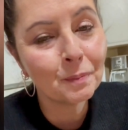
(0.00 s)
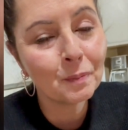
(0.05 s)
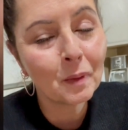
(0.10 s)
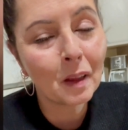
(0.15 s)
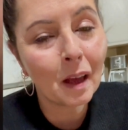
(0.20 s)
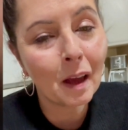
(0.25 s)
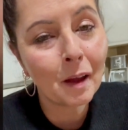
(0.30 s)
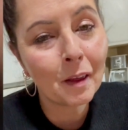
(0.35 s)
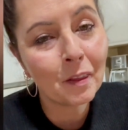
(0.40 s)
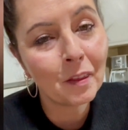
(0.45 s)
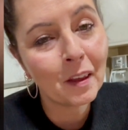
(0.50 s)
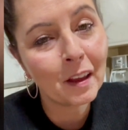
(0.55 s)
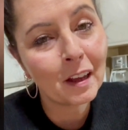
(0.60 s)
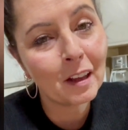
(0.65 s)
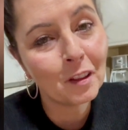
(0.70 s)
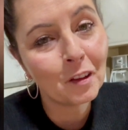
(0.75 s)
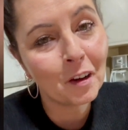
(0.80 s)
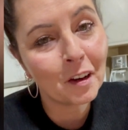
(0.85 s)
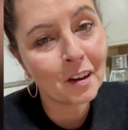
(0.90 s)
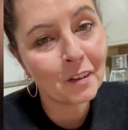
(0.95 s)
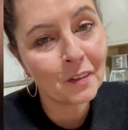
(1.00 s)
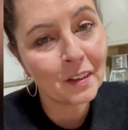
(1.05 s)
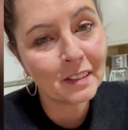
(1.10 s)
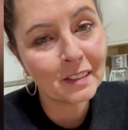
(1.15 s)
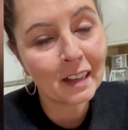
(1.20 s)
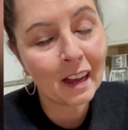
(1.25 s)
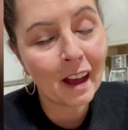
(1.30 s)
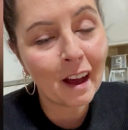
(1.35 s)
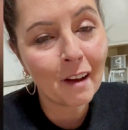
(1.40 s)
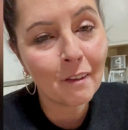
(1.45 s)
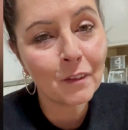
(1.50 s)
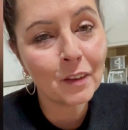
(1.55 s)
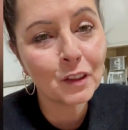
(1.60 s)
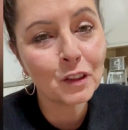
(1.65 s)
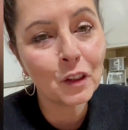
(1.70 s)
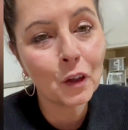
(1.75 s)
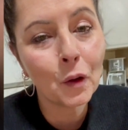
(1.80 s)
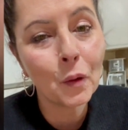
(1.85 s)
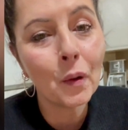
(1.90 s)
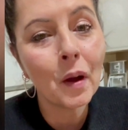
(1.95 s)
I think a lot of us have.
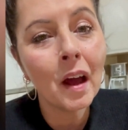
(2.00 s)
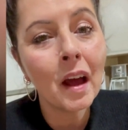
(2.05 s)
So